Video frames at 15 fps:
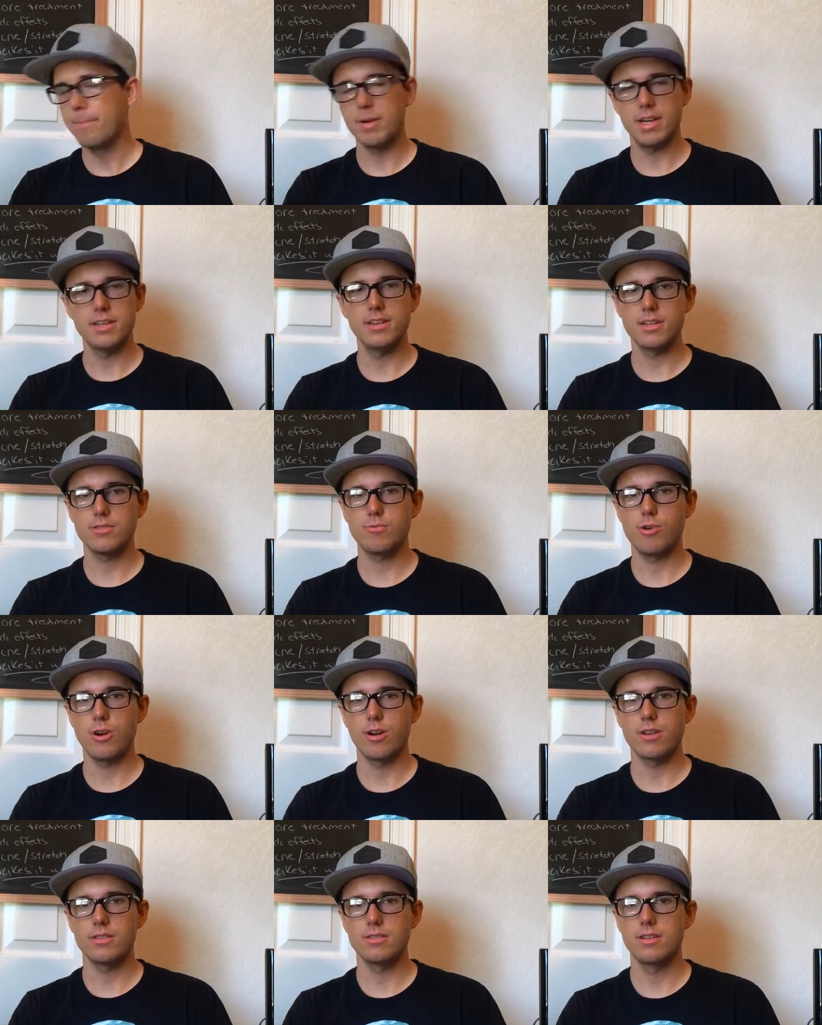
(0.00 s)
But it does
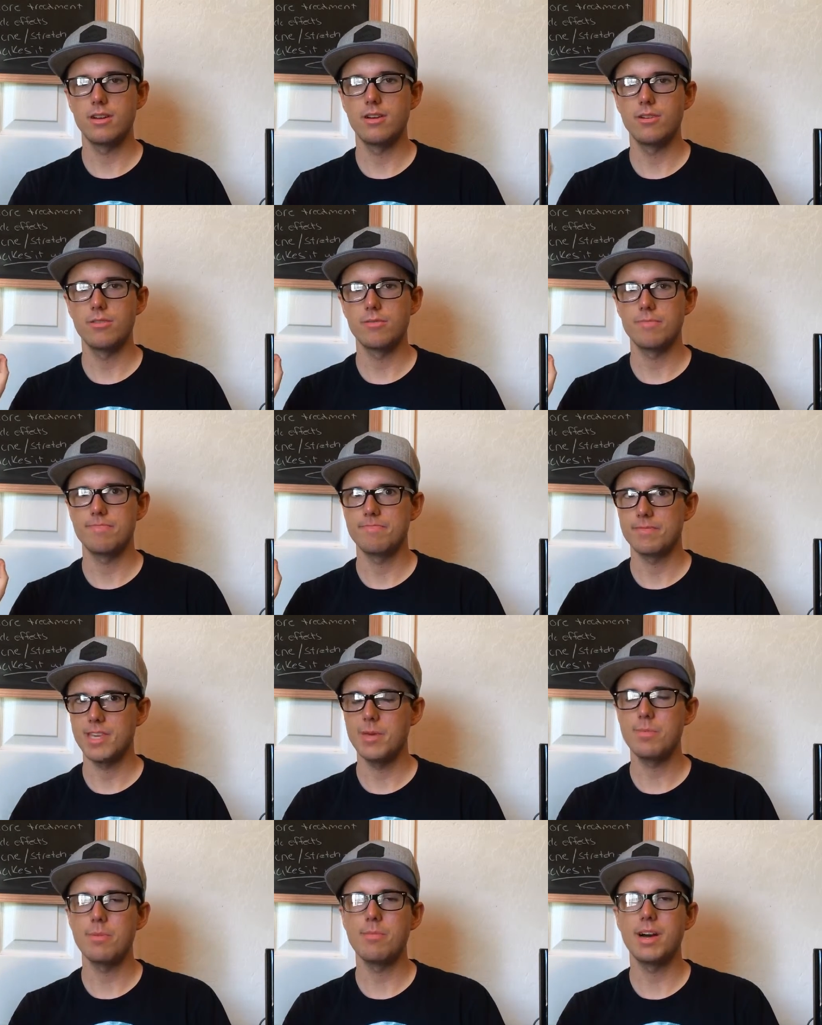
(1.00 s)
work, so
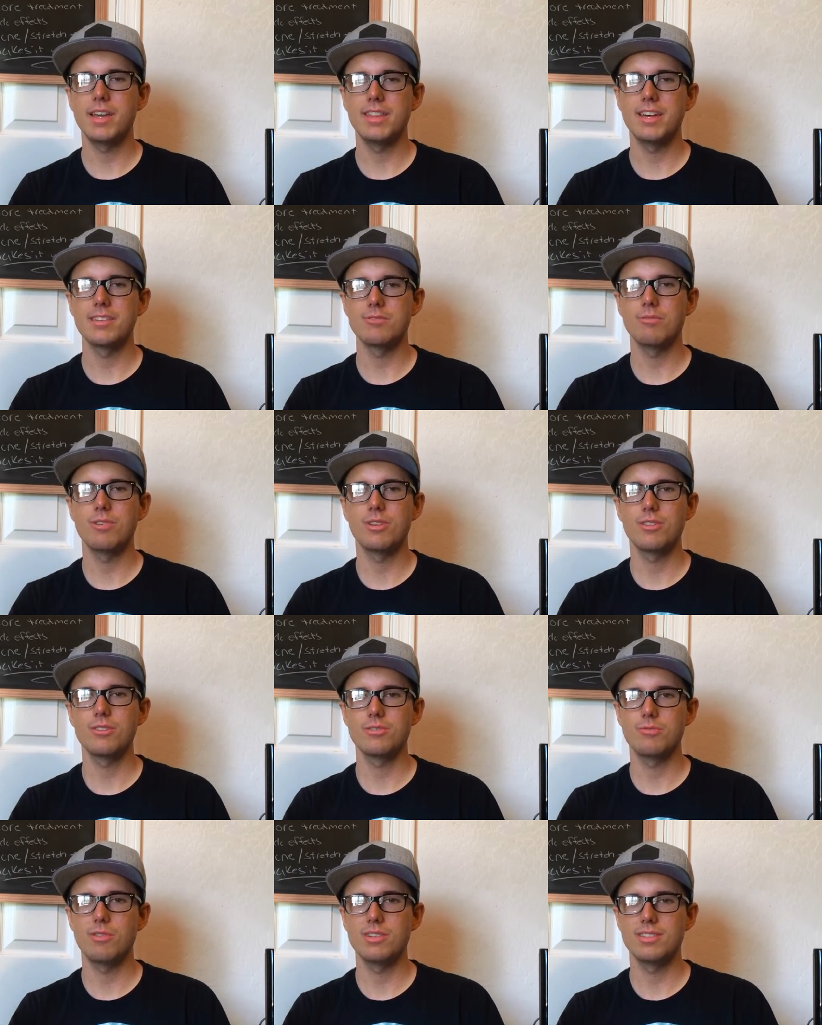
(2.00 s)
keep in mind that it's one of
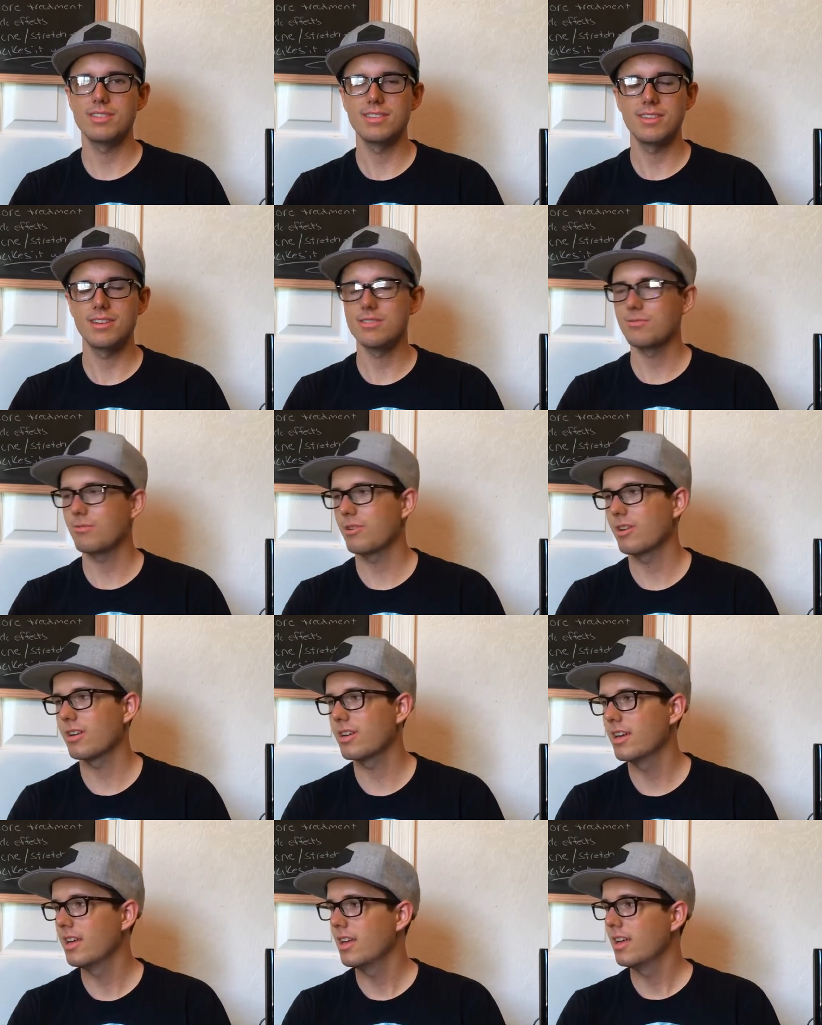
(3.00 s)
those ones that does
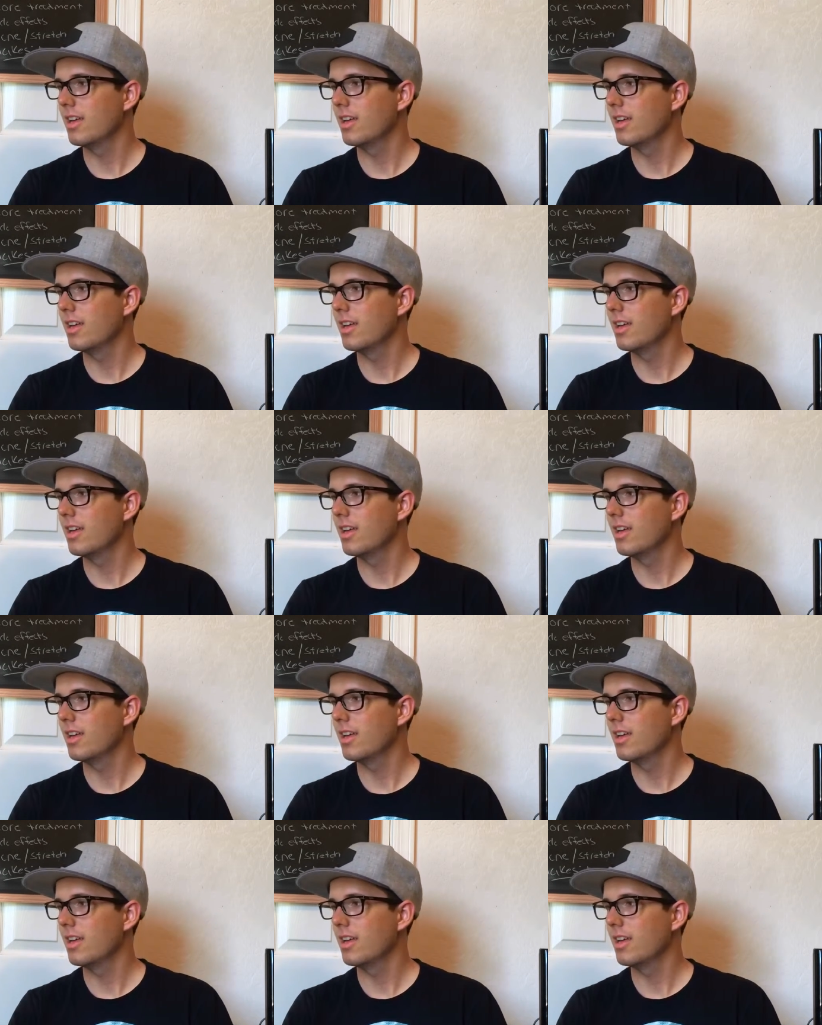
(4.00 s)
work.